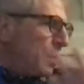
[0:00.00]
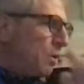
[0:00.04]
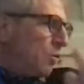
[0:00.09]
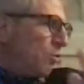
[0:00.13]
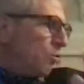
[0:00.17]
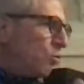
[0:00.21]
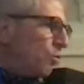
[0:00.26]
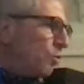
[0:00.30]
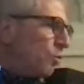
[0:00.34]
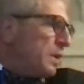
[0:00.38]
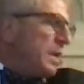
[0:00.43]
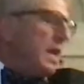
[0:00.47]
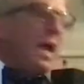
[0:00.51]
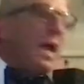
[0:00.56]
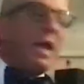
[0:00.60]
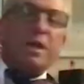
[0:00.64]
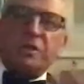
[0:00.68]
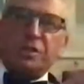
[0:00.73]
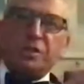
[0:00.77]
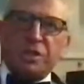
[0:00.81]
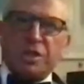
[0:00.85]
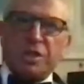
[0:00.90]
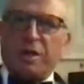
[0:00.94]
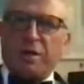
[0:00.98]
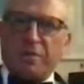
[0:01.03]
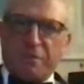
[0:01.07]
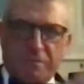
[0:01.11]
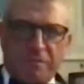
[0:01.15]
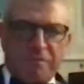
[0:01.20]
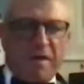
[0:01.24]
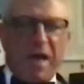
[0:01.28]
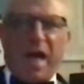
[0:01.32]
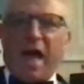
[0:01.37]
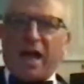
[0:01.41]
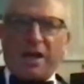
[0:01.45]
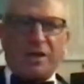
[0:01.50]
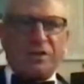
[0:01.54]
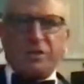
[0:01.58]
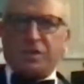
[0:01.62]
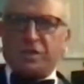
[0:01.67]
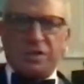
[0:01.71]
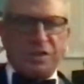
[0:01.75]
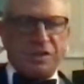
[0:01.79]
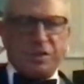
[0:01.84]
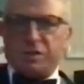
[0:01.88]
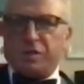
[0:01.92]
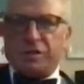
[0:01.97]
creation of
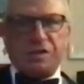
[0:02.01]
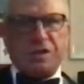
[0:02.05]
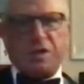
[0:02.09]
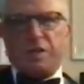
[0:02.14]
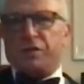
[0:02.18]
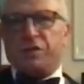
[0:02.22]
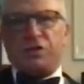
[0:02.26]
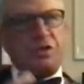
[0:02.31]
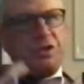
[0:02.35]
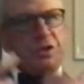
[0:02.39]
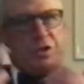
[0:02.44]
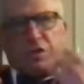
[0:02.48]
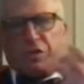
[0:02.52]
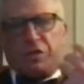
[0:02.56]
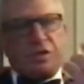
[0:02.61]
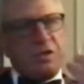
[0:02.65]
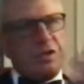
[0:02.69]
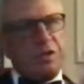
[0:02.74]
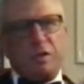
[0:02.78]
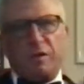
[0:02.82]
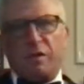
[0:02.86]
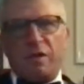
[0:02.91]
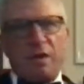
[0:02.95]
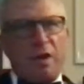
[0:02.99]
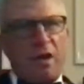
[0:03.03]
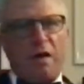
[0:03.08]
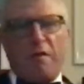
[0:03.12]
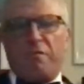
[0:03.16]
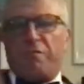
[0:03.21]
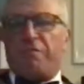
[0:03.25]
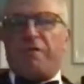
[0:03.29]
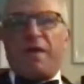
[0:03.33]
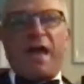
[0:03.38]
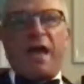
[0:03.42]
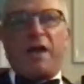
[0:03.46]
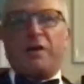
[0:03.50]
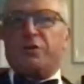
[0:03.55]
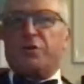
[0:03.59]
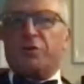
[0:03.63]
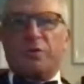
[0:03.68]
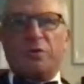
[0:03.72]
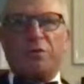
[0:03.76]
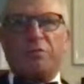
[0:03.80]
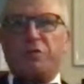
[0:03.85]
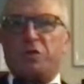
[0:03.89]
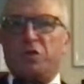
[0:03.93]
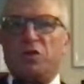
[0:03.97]
factions is just a factor
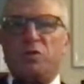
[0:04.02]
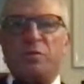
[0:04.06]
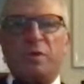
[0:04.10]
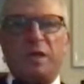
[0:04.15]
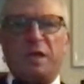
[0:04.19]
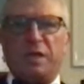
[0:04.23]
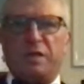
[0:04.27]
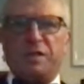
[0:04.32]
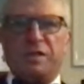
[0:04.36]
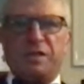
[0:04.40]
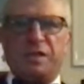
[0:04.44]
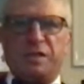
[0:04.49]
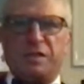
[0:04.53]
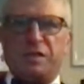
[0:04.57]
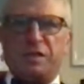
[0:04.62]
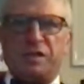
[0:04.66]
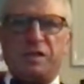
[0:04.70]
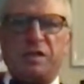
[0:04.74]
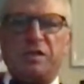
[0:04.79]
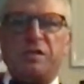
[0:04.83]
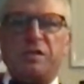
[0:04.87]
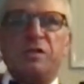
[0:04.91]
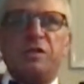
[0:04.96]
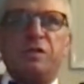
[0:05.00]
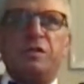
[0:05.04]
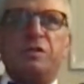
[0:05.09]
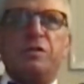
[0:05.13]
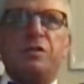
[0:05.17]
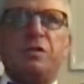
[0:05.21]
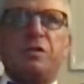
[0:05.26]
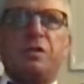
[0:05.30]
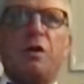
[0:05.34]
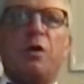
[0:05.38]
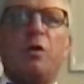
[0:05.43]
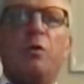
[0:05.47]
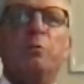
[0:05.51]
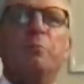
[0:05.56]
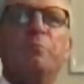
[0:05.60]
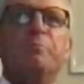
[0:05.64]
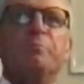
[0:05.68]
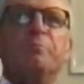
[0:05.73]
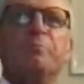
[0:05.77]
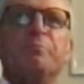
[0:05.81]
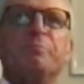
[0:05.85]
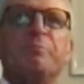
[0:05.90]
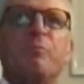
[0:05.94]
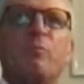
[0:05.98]
of human existence. So
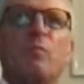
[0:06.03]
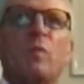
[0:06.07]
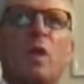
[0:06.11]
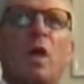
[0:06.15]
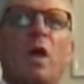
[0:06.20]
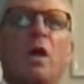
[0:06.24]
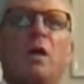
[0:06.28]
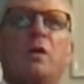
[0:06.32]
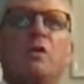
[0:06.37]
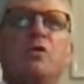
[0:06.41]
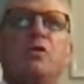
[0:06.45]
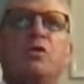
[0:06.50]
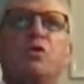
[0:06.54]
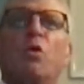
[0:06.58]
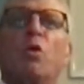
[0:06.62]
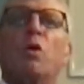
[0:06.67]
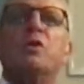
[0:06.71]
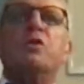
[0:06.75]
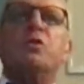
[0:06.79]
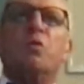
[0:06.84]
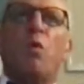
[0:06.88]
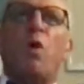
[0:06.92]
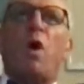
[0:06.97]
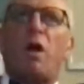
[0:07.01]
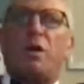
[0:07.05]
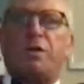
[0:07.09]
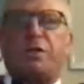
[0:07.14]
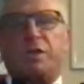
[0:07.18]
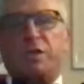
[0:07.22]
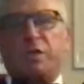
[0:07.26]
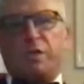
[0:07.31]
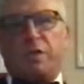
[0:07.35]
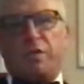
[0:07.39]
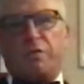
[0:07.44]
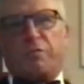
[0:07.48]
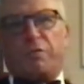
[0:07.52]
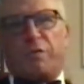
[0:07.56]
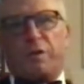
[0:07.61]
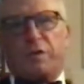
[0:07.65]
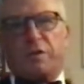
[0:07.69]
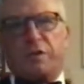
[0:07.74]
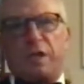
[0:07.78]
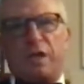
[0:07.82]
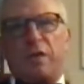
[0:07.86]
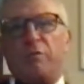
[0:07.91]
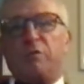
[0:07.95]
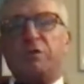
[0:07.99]
George Washington, for
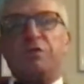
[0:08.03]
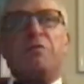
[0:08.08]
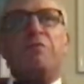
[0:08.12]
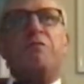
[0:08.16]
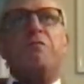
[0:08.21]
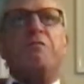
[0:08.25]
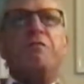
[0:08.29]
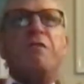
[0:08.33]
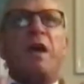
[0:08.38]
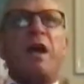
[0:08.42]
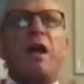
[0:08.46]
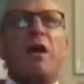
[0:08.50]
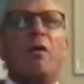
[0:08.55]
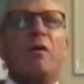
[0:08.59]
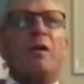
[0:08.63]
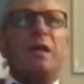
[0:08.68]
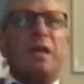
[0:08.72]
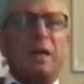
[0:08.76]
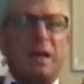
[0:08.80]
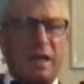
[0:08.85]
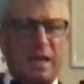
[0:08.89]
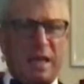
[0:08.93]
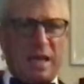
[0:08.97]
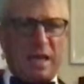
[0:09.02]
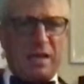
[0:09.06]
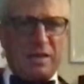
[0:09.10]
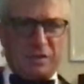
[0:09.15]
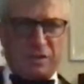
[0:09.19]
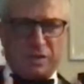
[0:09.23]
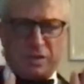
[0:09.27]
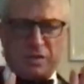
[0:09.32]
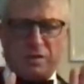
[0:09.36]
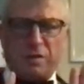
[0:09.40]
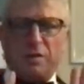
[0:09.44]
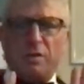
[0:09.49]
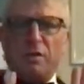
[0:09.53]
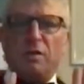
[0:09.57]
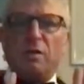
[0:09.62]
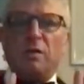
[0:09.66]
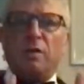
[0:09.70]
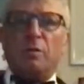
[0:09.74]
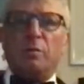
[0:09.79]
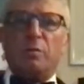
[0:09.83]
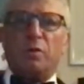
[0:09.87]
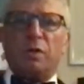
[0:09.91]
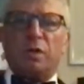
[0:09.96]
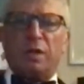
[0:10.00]
example, he was very against
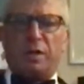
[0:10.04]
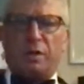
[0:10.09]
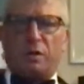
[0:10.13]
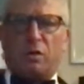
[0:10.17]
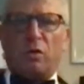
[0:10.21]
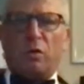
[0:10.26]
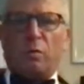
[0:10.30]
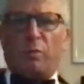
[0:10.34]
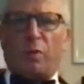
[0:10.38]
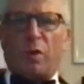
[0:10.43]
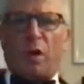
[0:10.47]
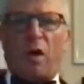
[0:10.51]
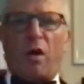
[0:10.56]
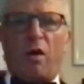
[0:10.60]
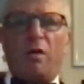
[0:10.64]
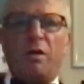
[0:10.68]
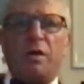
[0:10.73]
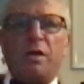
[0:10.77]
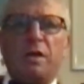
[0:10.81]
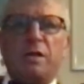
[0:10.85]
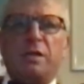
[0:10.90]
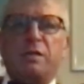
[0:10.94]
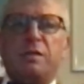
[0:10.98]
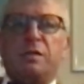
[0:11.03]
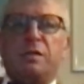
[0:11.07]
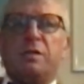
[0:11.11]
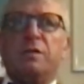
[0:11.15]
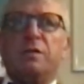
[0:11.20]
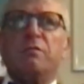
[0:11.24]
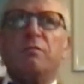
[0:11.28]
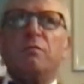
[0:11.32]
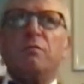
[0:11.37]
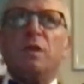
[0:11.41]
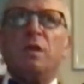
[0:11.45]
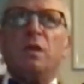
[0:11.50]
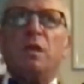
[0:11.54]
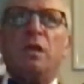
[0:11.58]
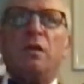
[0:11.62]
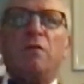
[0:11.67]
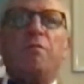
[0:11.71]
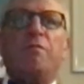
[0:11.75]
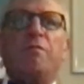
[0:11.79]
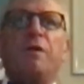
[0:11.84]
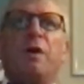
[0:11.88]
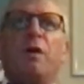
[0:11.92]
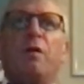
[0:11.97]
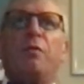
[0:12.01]
political parties. He
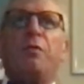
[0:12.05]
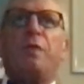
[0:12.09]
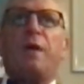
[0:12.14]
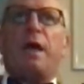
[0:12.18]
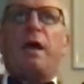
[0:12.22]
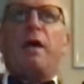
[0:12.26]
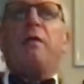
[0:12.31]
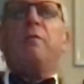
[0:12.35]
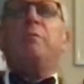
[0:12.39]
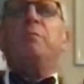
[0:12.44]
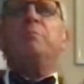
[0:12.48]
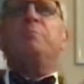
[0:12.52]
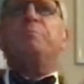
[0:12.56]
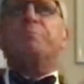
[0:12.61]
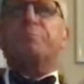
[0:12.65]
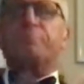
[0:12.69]
felt that